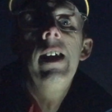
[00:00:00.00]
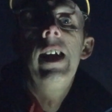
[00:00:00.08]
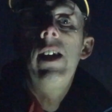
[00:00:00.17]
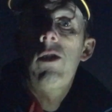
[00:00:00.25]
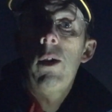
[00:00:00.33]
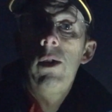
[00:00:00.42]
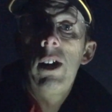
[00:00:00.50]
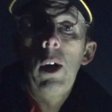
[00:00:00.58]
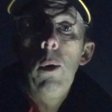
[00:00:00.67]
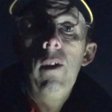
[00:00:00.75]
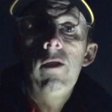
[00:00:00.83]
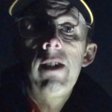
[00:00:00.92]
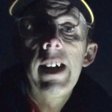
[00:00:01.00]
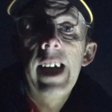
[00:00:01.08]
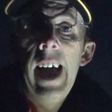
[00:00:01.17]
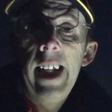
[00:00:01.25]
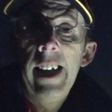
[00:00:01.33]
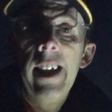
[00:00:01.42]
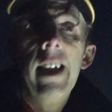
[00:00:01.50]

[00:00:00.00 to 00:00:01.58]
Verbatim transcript: it's going to go over again.